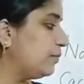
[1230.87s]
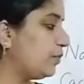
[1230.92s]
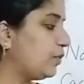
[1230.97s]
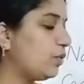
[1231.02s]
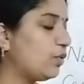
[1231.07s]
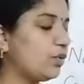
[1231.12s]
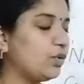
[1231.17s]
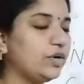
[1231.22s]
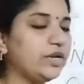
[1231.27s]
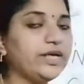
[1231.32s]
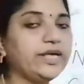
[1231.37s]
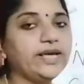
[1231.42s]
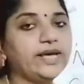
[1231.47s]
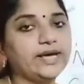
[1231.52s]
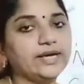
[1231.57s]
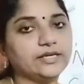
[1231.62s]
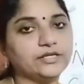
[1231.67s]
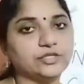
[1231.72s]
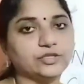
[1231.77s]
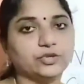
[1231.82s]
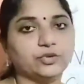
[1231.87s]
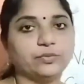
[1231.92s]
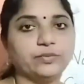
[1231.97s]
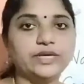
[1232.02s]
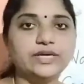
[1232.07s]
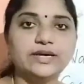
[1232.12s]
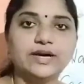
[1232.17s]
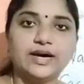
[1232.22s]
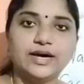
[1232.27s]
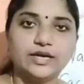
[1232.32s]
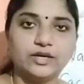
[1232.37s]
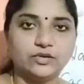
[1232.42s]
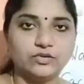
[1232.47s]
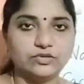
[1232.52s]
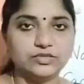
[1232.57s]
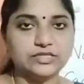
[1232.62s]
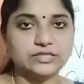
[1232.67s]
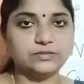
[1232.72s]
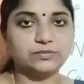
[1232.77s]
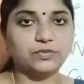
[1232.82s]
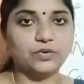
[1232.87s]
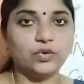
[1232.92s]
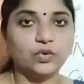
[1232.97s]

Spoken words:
polyatomic ions.